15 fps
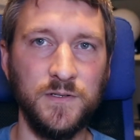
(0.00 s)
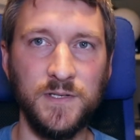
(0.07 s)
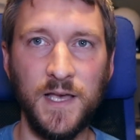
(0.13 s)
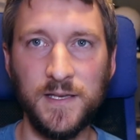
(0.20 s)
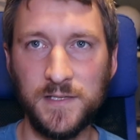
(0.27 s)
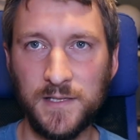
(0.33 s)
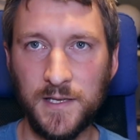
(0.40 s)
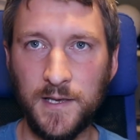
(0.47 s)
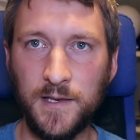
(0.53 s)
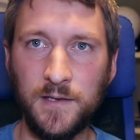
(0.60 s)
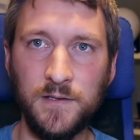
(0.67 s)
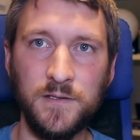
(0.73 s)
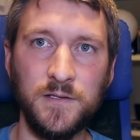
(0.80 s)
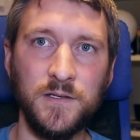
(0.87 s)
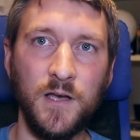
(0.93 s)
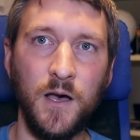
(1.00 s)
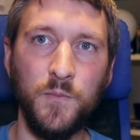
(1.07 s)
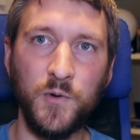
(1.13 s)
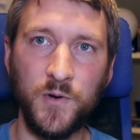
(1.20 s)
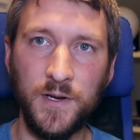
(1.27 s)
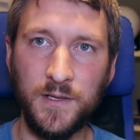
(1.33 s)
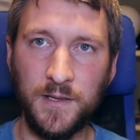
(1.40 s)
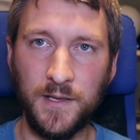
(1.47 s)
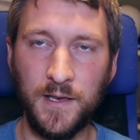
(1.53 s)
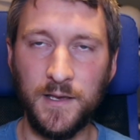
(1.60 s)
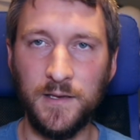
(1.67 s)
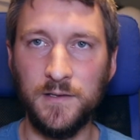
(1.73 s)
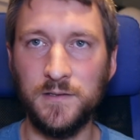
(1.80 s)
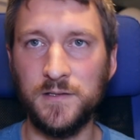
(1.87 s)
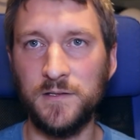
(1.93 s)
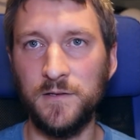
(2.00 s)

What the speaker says: test things, to upgrade things,